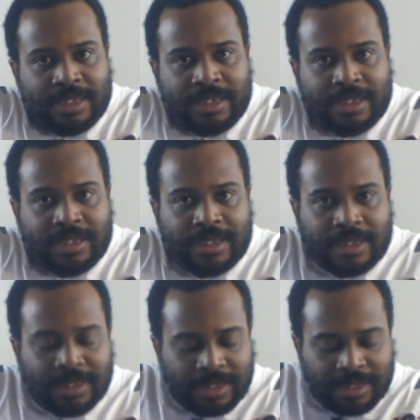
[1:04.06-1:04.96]

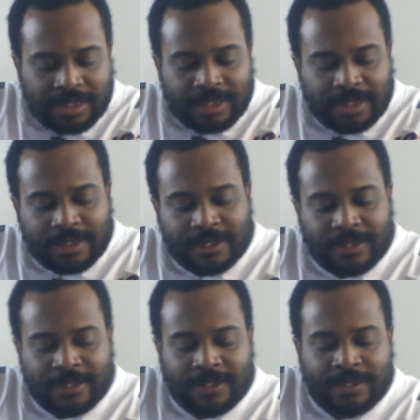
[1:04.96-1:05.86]

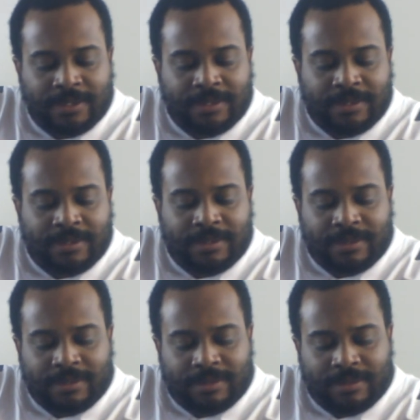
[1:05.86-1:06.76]

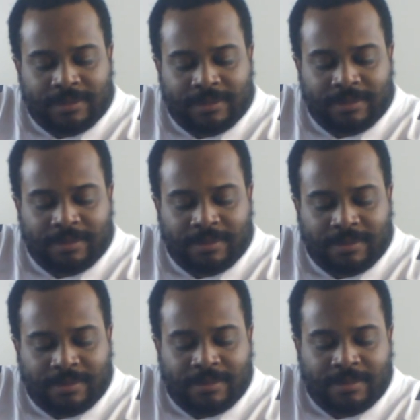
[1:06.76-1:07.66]

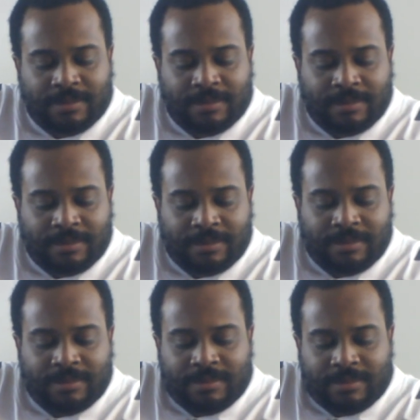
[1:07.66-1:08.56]

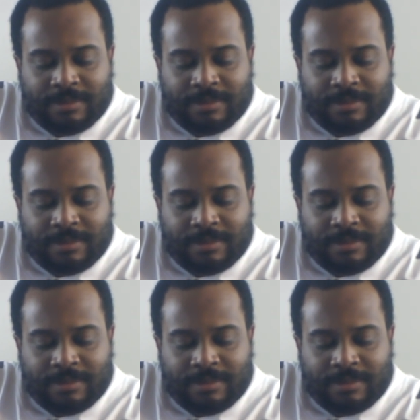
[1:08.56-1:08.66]
(no one is talking)